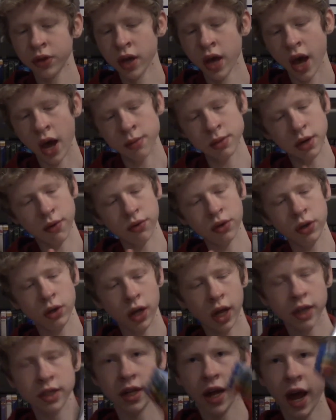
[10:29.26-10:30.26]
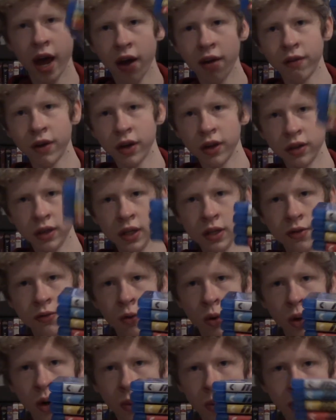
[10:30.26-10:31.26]
I'm definitely glad to have these
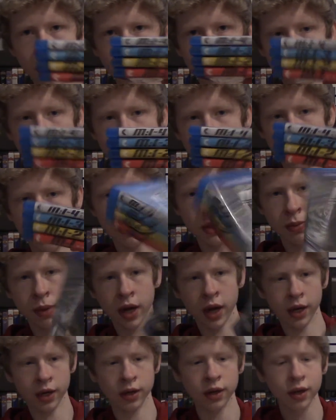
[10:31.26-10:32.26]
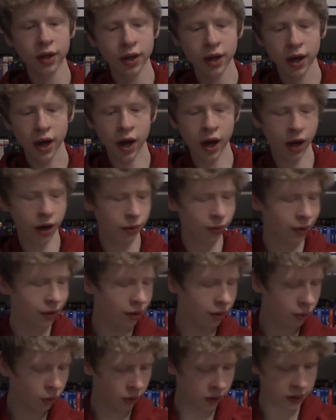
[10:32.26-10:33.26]
4 with all the same spine. Really
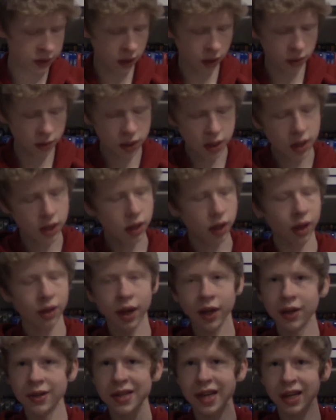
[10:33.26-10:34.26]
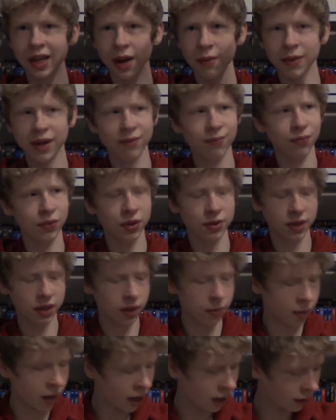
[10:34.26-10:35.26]
cool. So, like I said, I'm not using
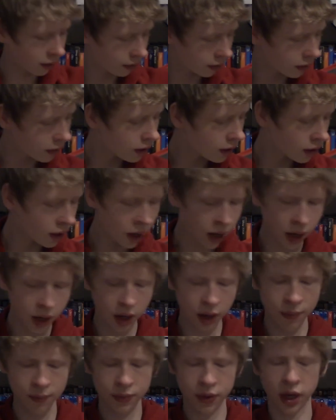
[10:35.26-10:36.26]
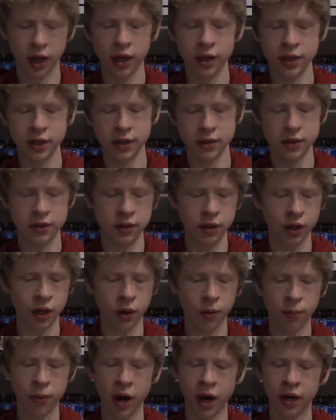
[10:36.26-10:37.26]
the box. I just, you
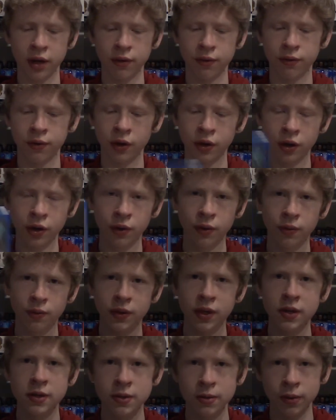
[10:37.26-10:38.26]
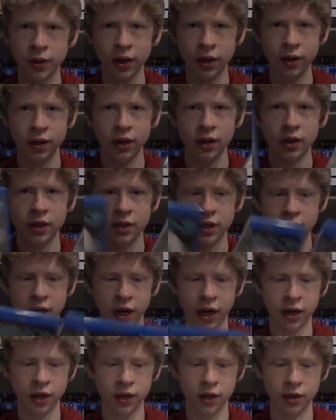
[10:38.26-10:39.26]
know, bought it for these 3 to
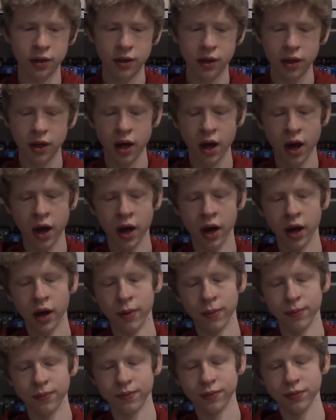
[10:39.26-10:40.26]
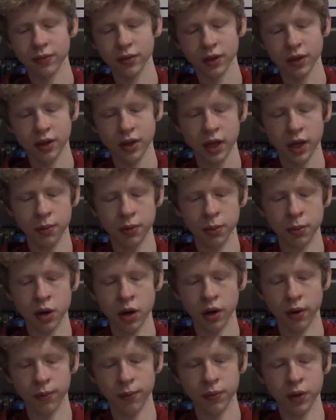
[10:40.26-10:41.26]
kind of keep them
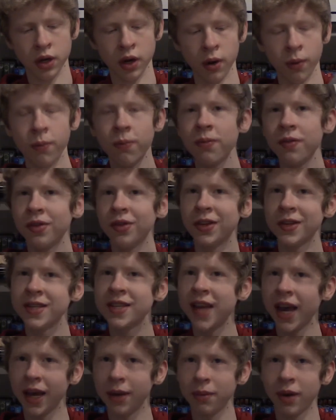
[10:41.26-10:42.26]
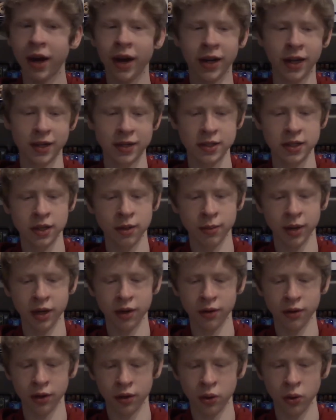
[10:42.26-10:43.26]
all, you know, the same, I guess, to make
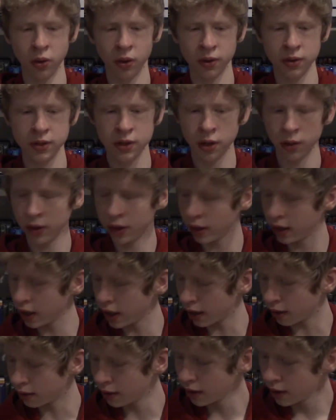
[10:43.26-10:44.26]
it look cool. So, yeah.